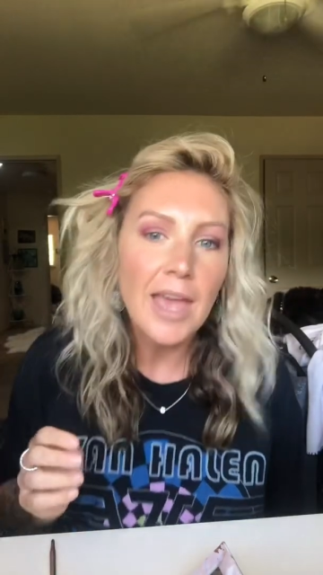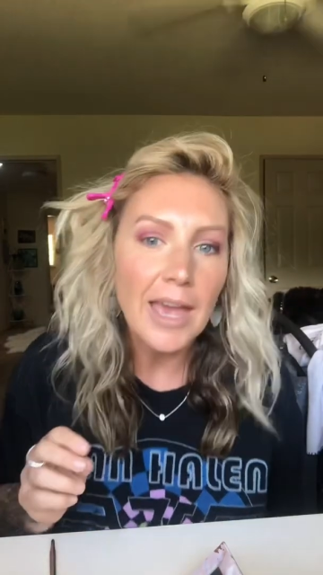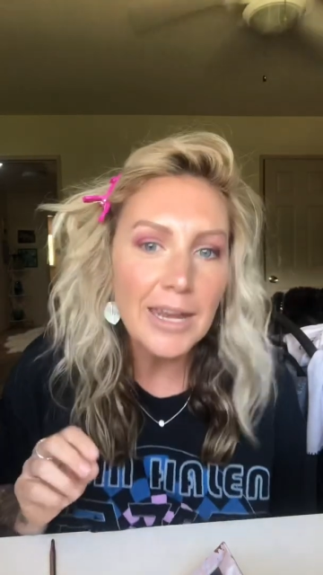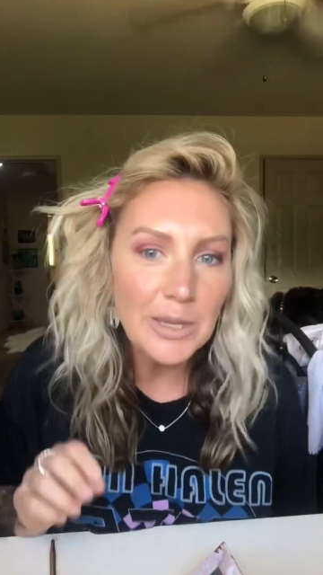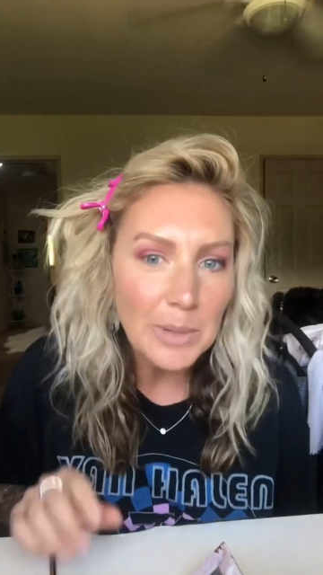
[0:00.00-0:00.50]

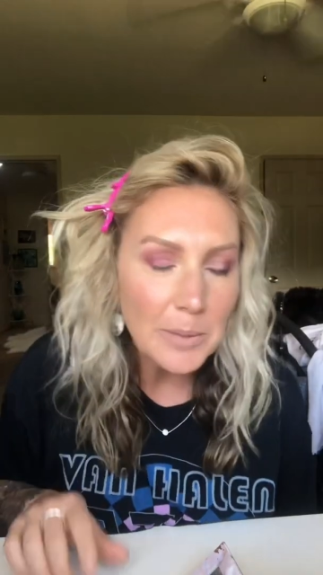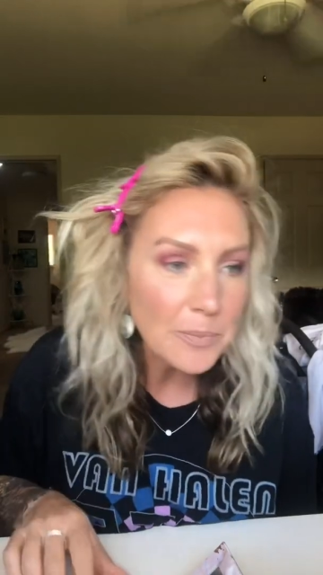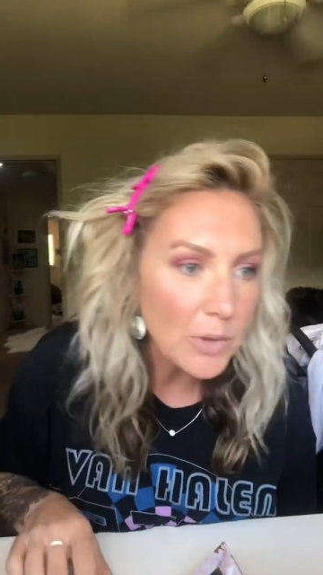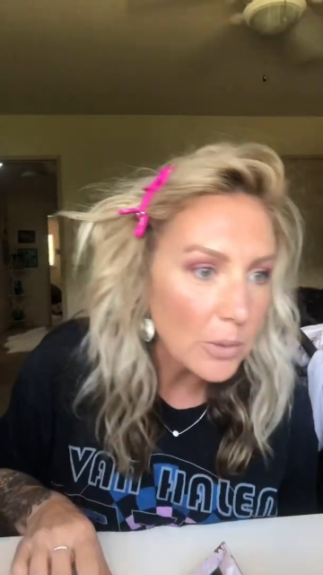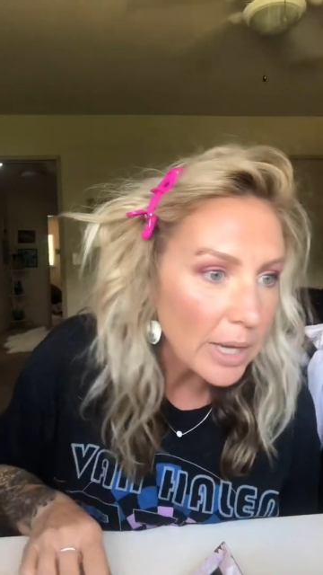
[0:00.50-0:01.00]
Anyway,
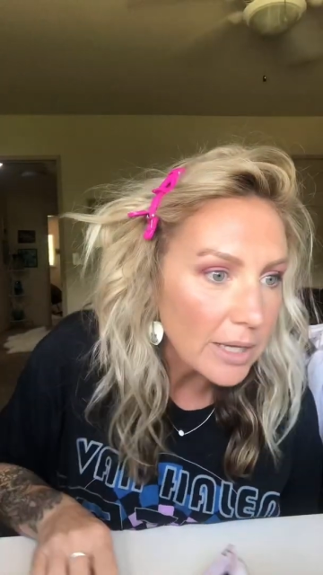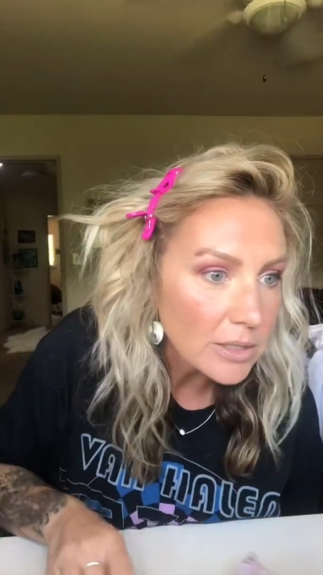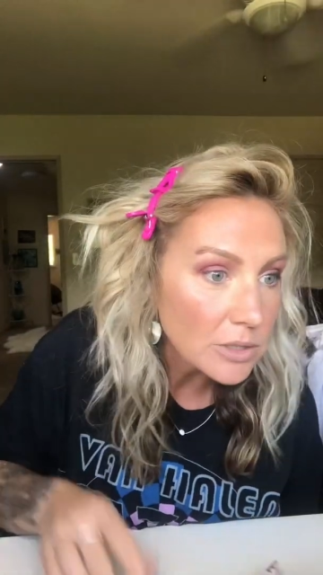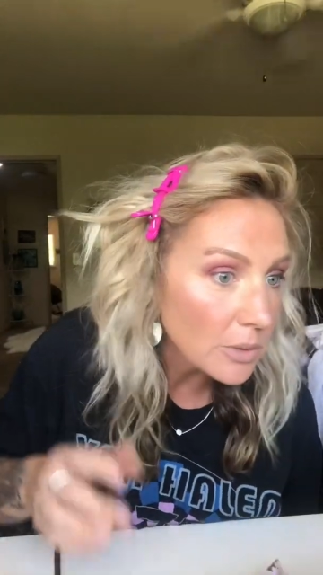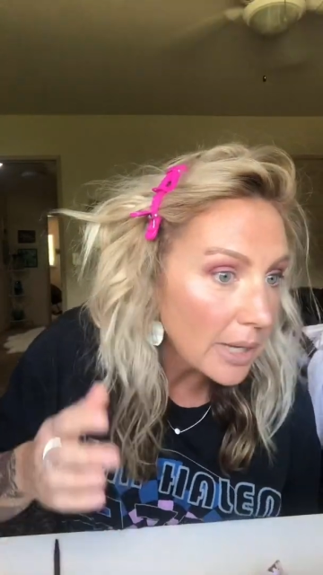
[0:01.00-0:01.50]
okay,
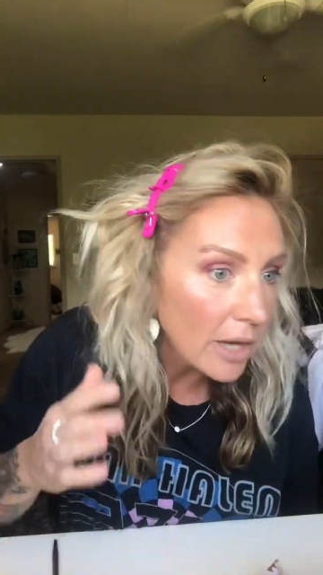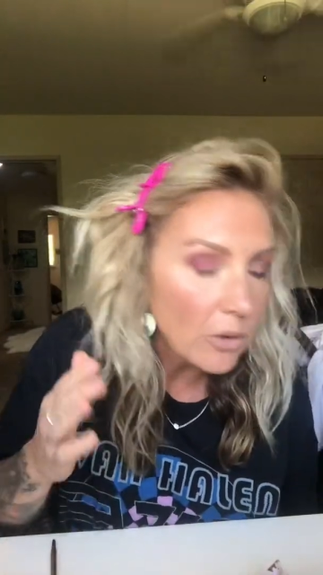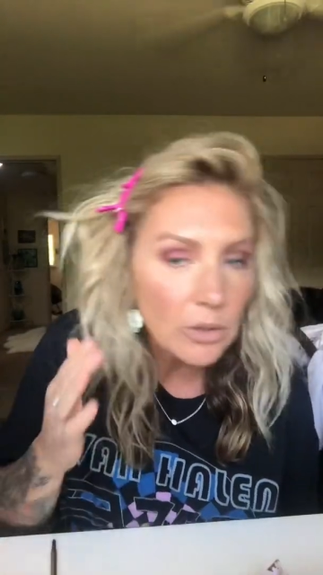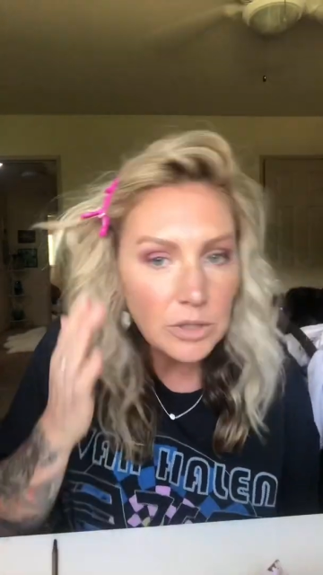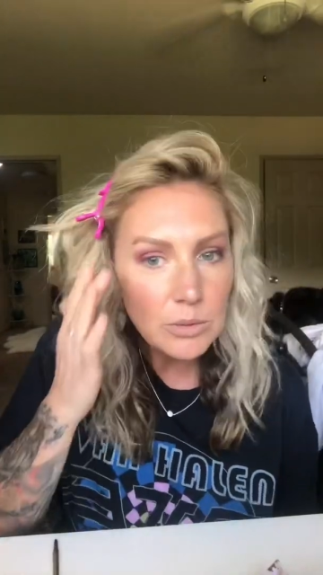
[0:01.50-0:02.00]
so now
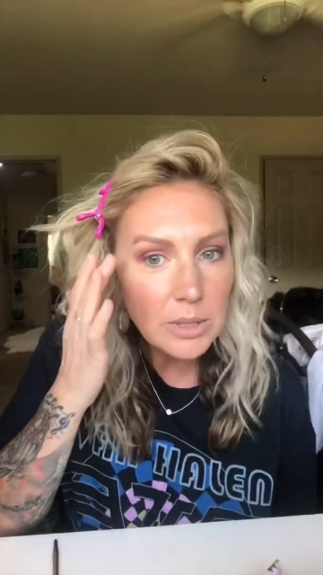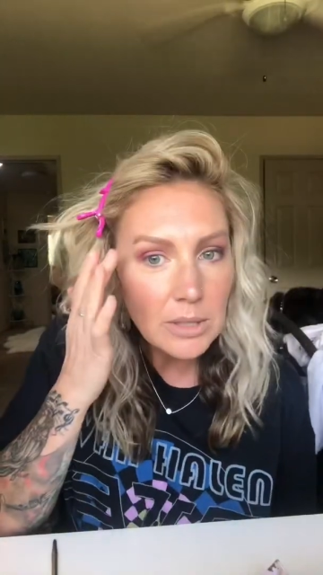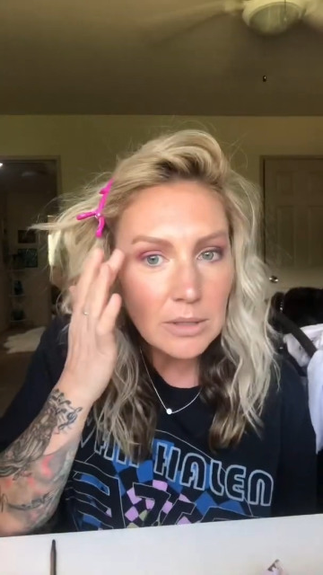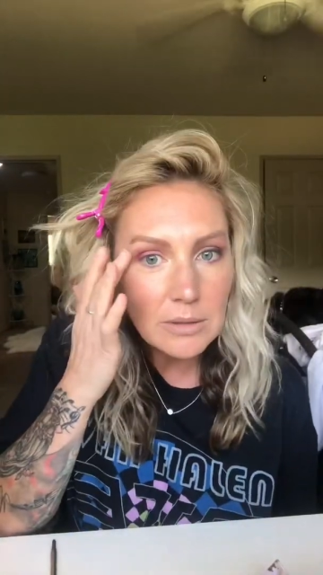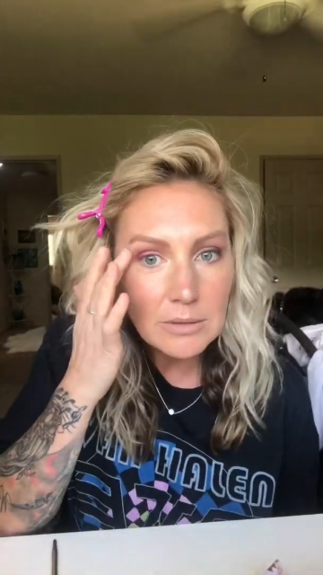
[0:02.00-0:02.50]
you could
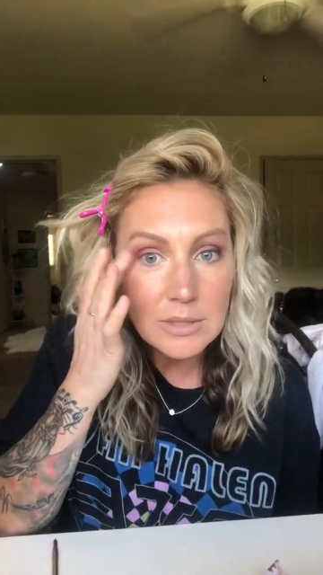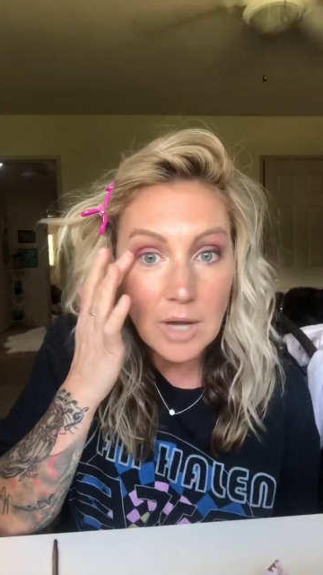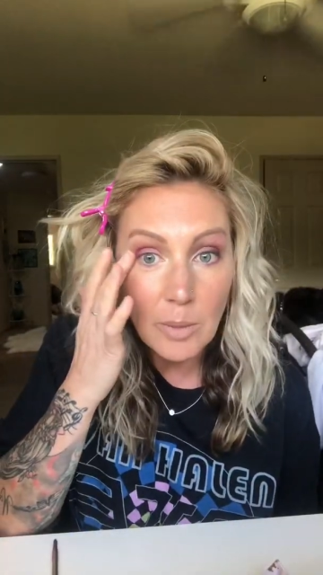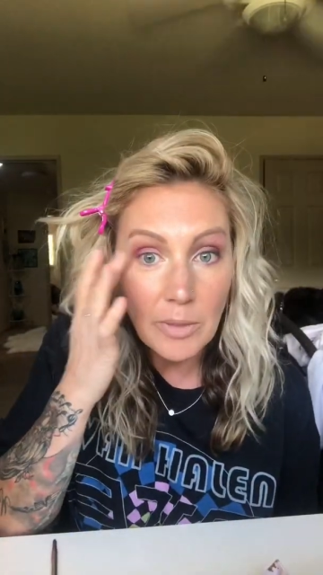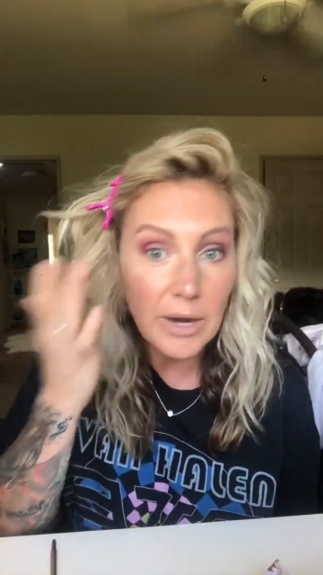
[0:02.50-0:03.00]

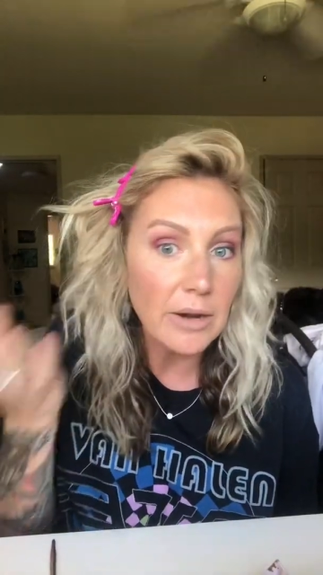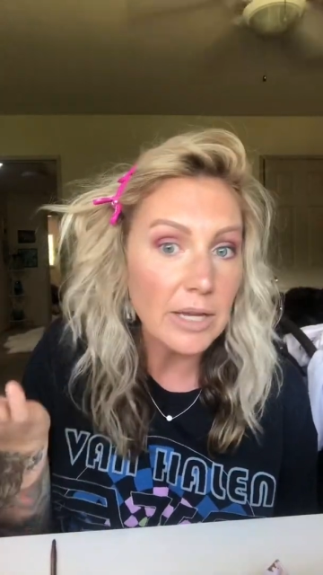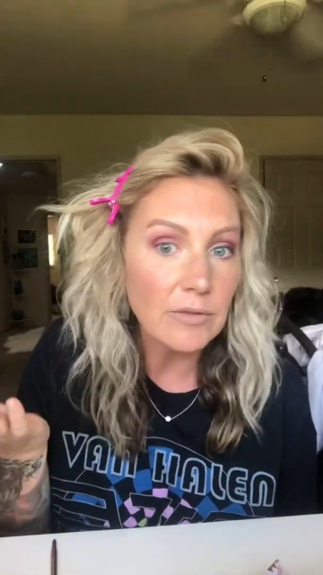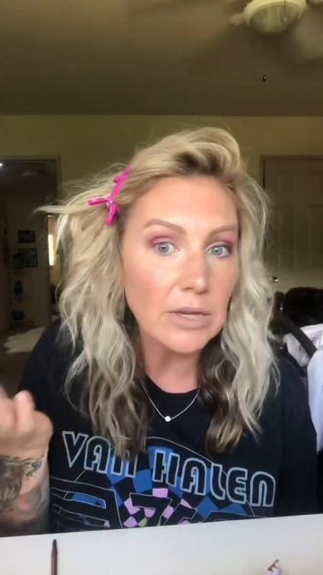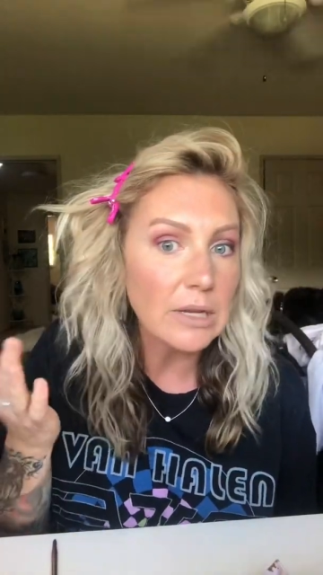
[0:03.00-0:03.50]
stop there even,